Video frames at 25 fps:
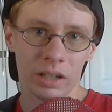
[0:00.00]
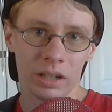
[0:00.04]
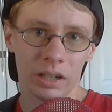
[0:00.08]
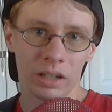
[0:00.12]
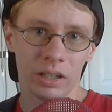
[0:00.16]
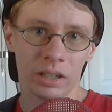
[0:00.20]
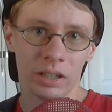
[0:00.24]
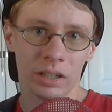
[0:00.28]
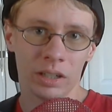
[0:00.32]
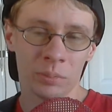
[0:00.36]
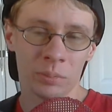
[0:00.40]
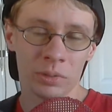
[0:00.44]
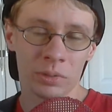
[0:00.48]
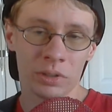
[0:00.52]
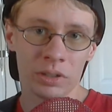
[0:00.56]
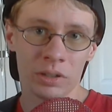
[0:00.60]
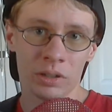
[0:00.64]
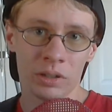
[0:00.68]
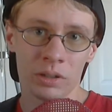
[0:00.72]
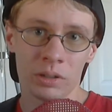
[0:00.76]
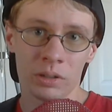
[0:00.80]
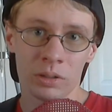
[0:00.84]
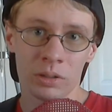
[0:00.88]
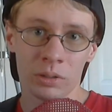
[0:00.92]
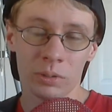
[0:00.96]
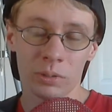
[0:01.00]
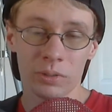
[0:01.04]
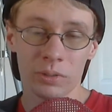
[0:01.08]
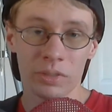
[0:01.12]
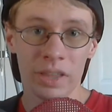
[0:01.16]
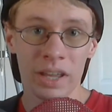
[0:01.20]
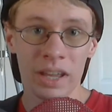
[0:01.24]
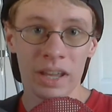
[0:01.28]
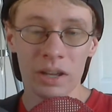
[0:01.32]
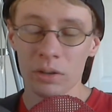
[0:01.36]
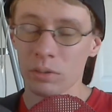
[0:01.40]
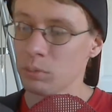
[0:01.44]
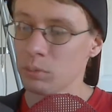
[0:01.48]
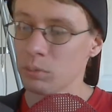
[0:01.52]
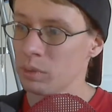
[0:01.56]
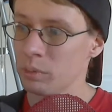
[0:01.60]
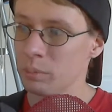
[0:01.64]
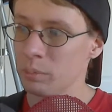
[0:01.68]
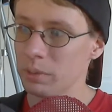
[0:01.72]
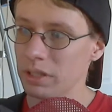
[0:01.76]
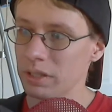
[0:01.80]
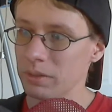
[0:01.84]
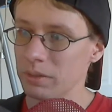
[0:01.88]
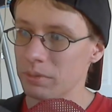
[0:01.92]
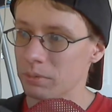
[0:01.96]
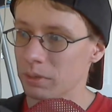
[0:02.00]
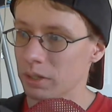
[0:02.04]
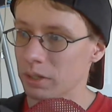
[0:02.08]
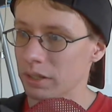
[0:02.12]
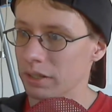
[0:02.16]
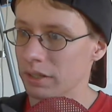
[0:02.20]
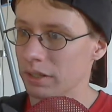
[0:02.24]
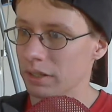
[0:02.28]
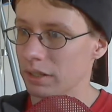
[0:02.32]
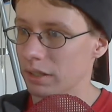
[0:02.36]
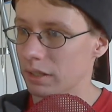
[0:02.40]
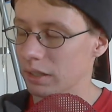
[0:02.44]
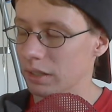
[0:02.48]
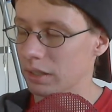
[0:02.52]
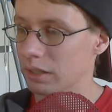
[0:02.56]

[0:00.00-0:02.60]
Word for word: Um, so that would be fun.